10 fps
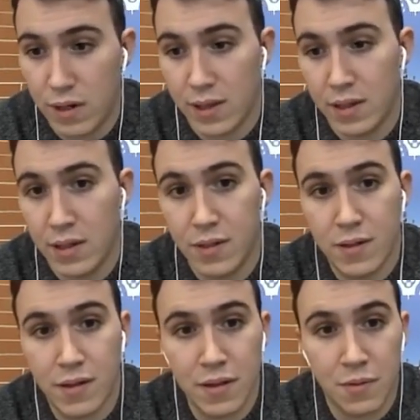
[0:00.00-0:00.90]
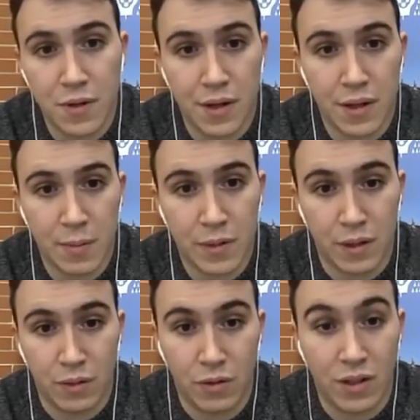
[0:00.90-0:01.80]
and this year we are
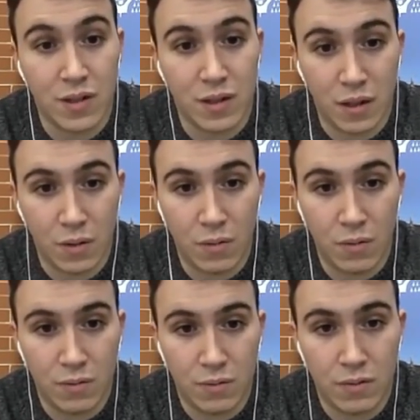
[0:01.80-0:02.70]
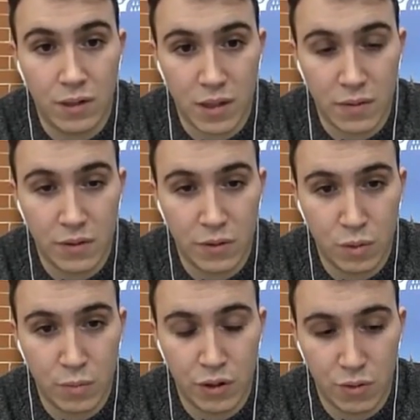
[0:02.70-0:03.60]
adapting to this new leaderboard
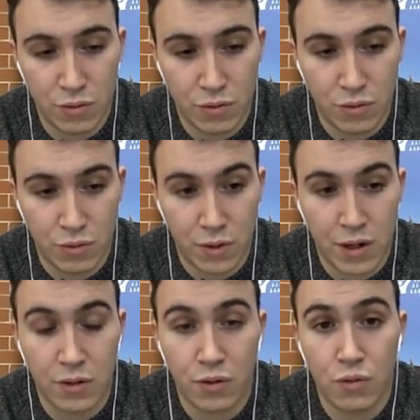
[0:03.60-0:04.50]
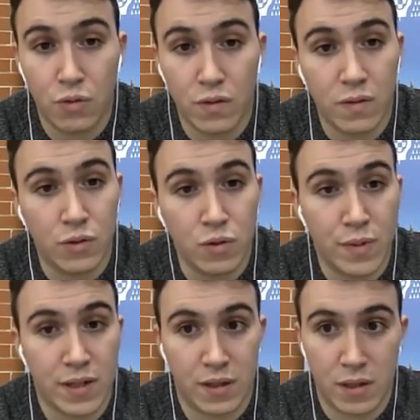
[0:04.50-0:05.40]
2.0, so we are not going to be able to
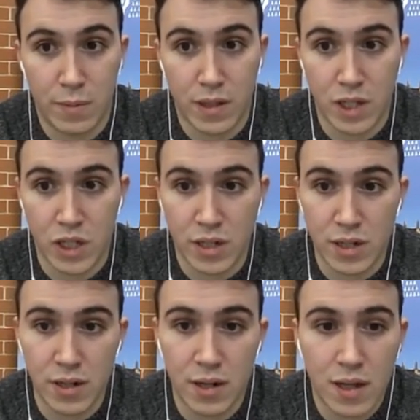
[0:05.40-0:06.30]
participate this year.